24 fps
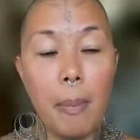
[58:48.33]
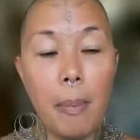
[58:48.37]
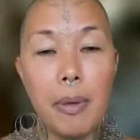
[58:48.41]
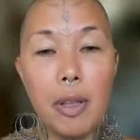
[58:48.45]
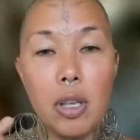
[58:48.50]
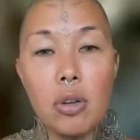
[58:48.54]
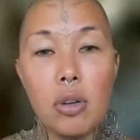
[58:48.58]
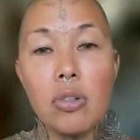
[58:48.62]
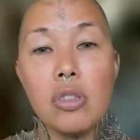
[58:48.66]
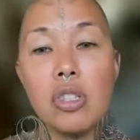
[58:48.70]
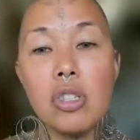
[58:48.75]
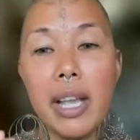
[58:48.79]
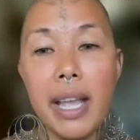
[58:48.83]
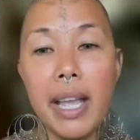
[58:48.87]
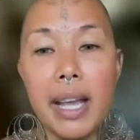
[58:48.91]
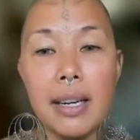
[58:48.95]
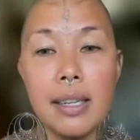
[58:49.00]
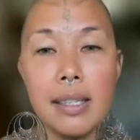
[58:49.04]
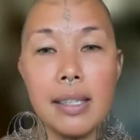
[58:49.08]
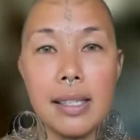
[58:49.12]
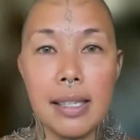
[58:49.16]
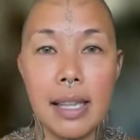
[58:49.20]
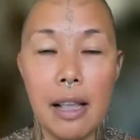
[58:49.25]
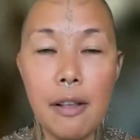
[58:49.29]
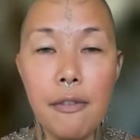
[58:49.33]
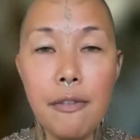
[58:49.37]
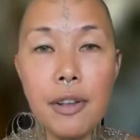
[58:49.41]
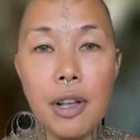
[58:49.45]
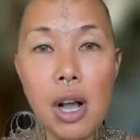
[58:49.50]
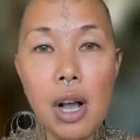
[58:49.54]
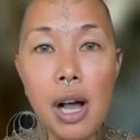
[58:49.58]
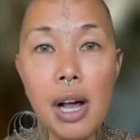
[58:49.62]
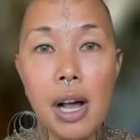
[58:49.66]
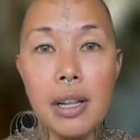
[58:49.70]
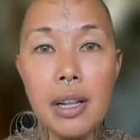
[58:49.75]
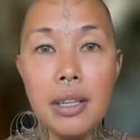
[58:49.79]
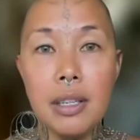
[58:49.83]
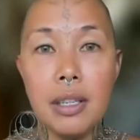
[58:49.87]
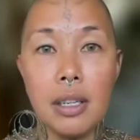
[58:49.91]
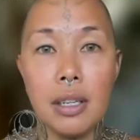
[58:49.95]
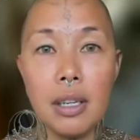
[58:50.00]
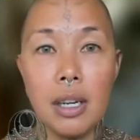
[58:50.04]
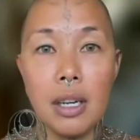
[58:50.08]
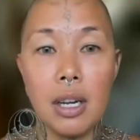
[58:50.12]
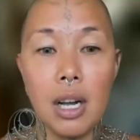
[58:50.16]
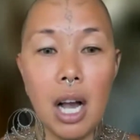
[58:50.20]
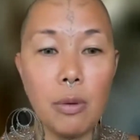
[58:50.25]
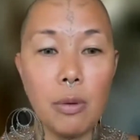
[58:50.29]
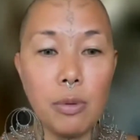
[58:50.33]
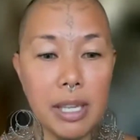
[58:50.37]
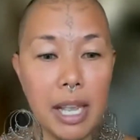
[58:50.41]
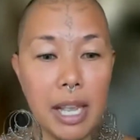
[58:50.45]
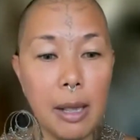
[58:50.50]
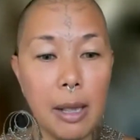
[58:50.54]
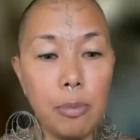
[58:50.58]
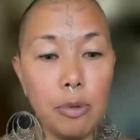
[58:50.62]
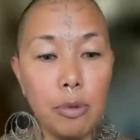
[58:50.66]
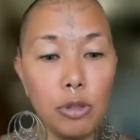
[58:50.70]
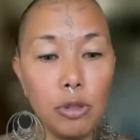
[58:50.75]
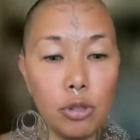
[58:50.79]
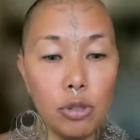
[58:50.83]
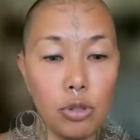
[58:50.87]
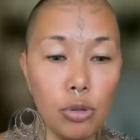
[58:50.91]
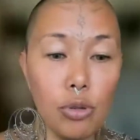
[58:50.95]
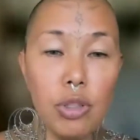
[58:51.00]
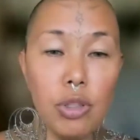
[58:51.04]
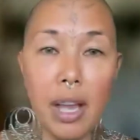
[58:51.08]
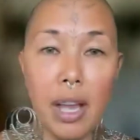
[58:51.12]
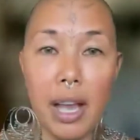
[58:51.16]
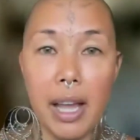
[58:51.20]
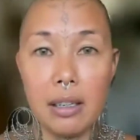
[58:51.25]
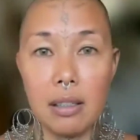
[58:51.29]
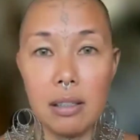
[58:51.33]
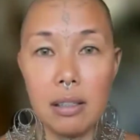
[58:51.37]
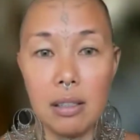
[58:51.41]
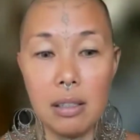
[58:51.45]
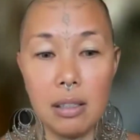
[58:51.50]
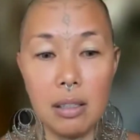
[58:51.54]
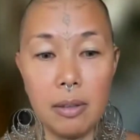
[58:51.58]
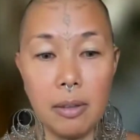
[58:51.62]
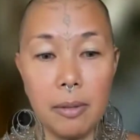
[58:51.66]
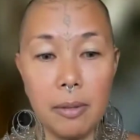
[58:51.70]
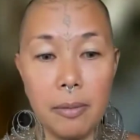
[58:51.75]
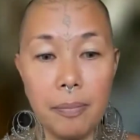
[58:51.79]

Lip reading: But because I had a safeguard, I was able to do that.